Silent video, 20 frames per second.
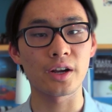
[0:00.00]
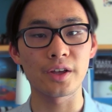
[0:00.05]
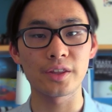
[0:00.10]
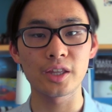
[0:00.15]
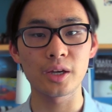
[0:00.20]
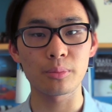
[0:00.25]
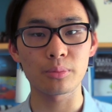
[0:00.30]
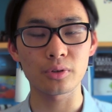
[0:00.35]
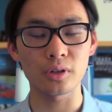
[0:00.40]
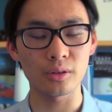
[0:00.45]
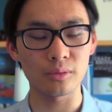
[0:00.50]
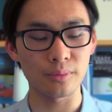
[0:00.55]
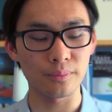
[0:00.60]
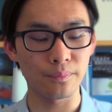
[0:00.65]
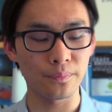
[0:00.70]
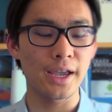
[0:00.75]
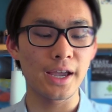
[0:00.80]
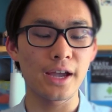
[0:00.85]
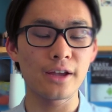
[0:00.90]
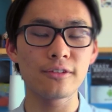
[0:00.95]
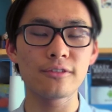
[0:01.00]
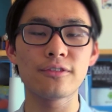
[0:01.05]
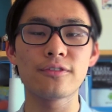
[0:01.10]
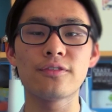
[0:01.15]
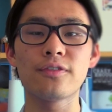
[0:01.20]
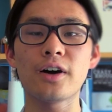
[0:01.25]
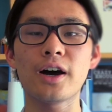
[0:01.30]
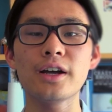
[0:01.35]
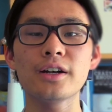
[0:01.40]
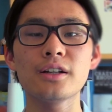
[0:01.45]
had that problem. And
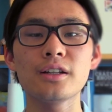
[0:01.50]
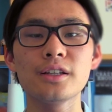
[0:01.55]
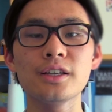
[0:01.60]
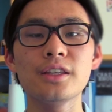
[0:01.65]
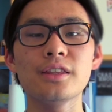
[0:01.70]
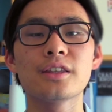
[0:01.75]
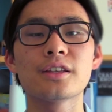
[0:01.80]
finally,